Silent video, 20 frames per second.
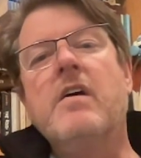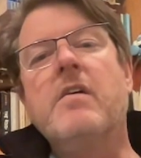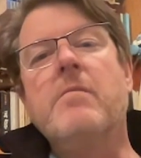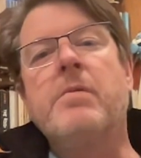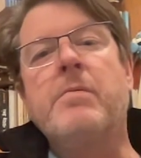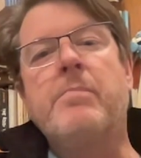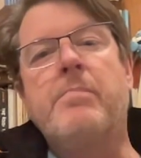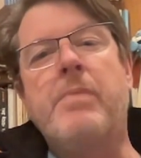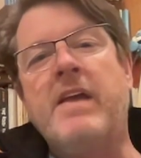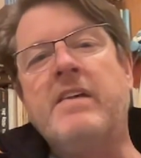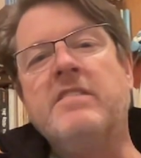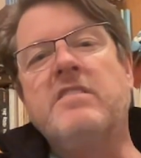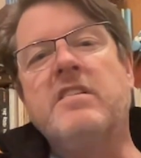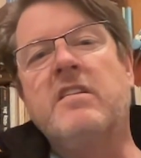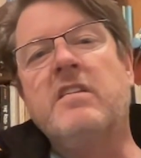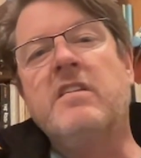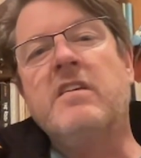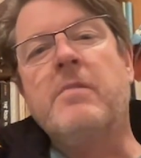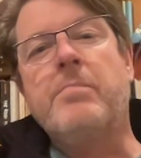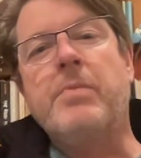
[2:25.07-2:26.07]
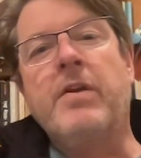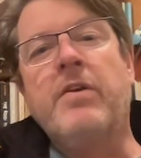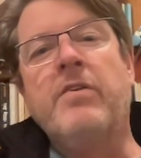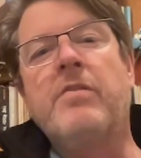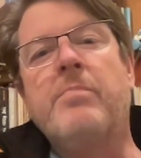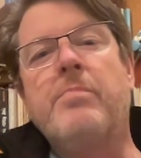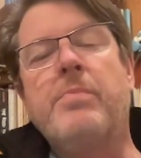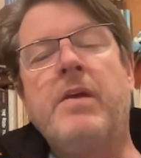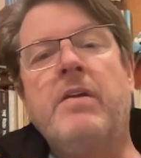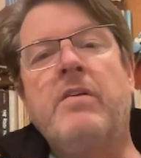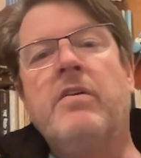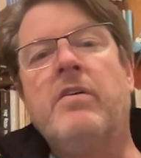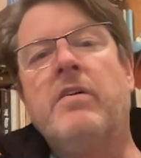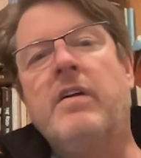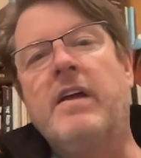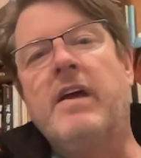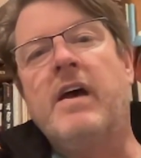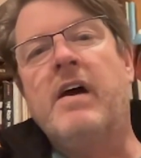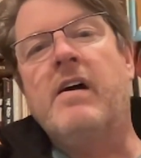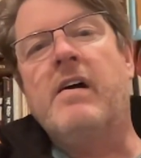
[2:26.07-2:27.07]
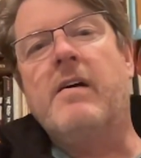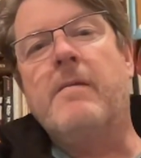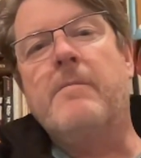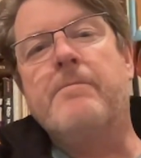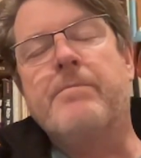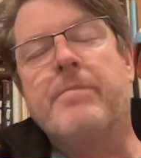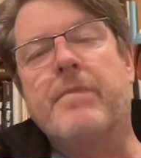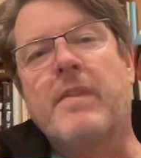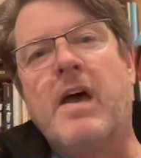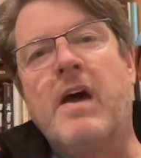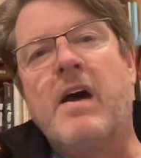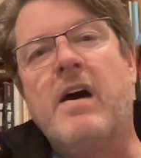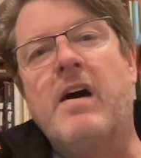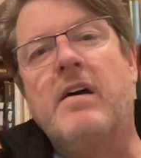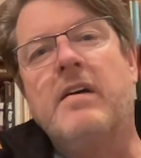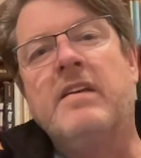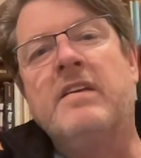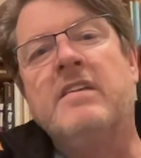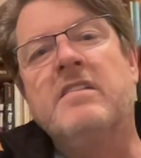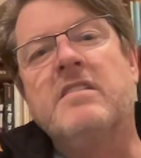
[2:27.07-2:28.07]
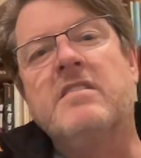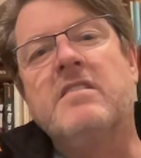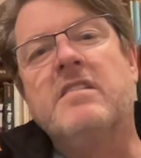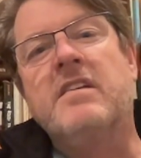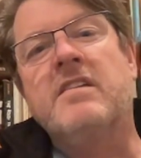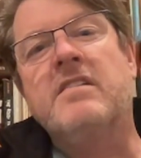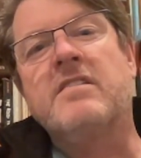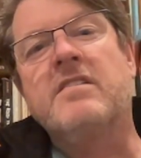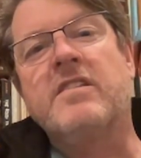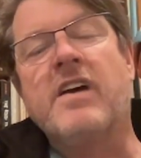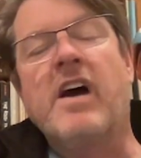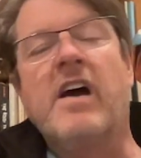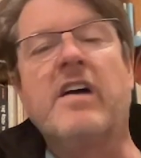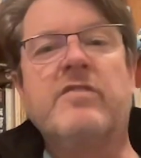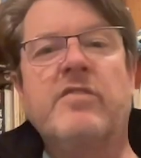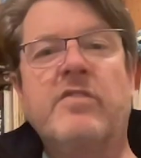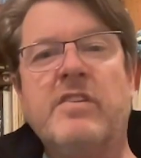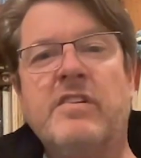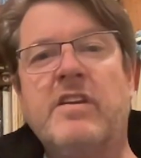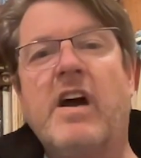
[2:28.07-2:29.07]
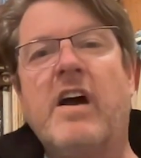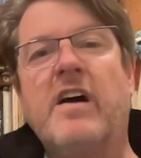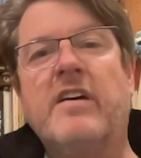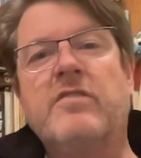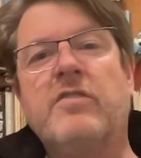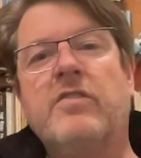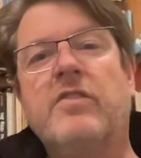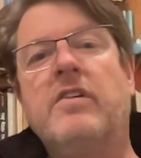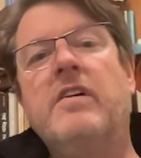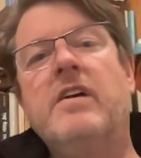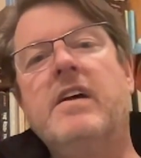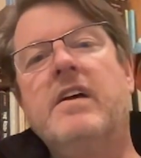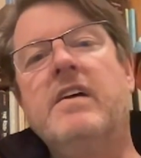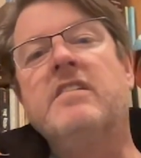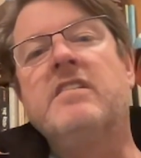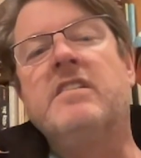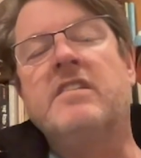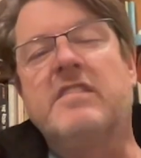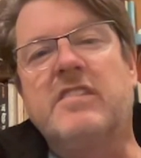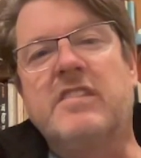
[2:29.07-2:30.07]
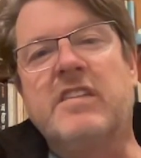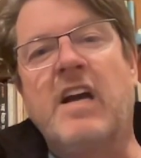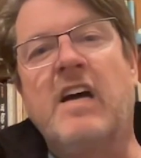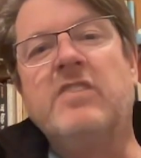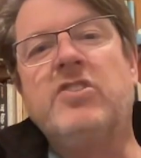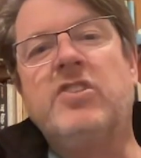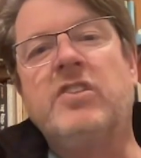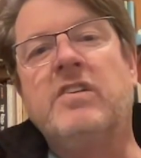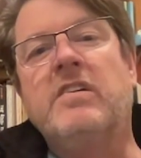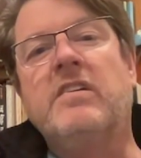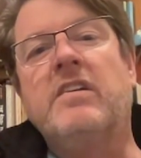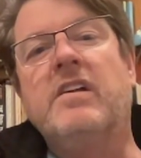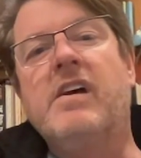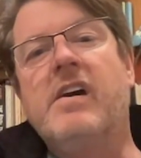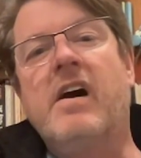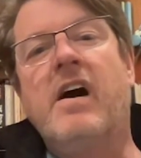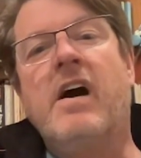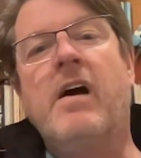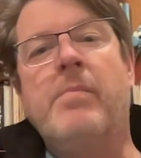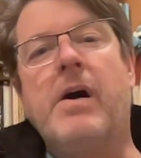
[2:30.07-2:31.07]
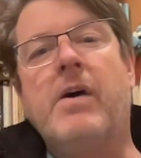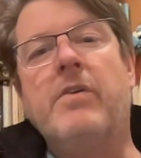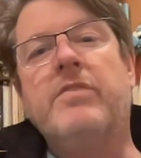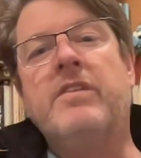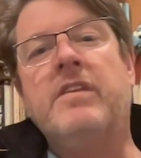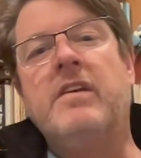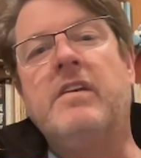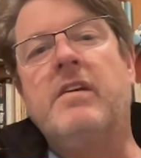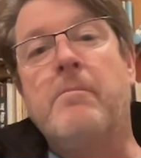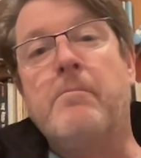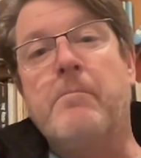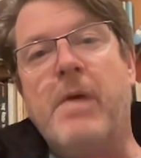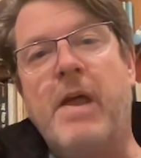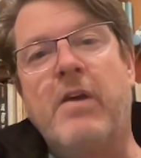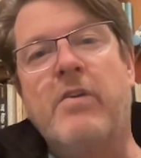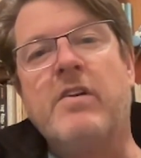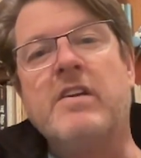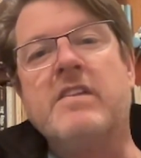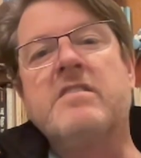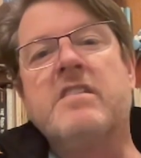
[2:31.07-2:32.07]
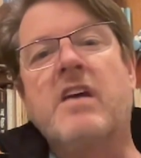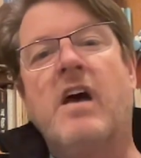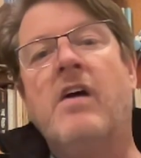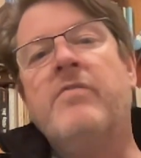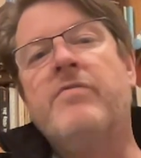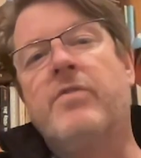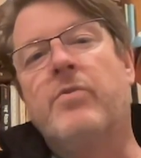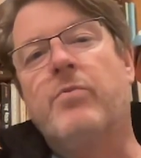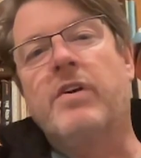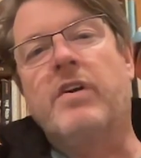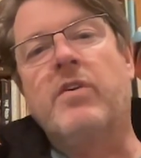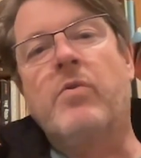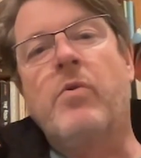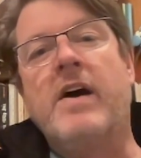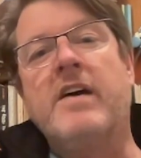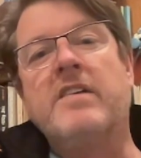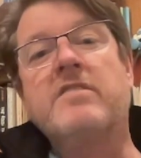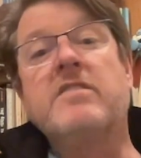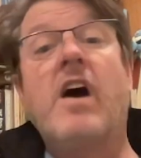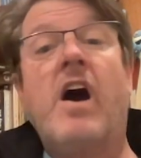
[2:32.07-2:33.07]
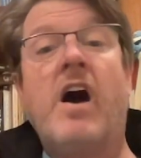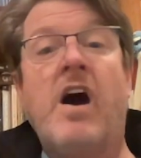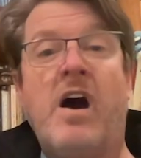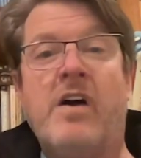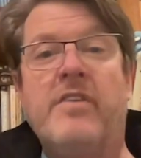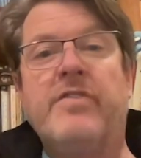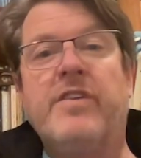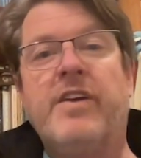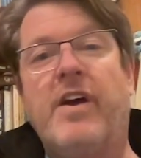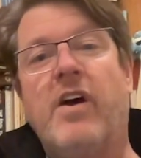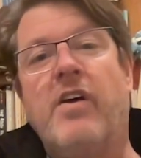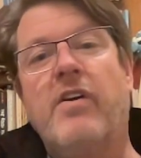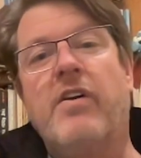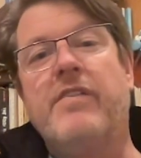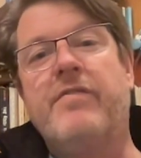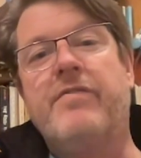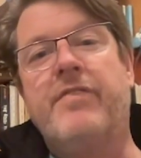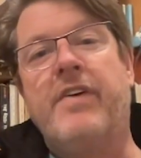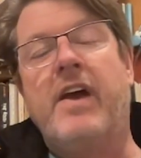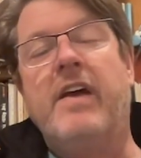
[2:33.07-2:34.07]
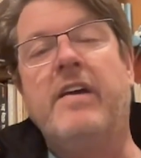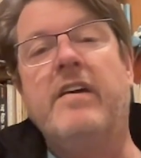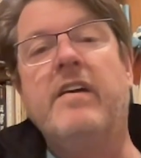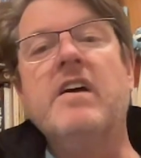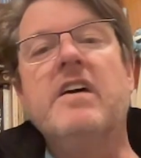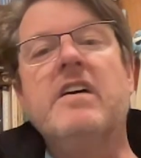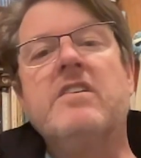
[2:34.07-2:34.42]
But basically a peer-to-peer is a doctor-to-doctor discussion about the merits of the request on the RFA.